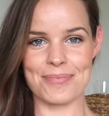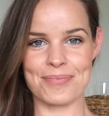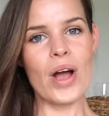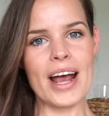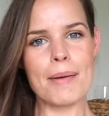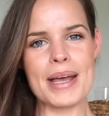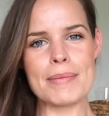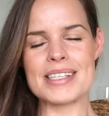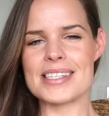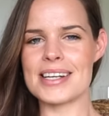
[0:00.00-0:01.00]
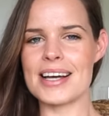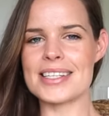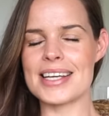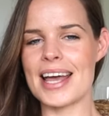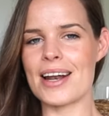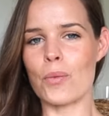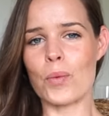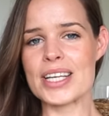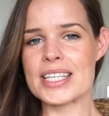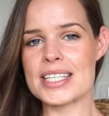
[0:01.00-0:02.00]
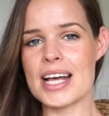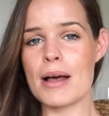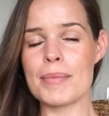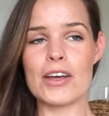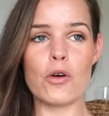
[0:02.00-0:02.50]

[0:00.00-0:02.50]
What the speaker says: When our babies start to get a windy tummy,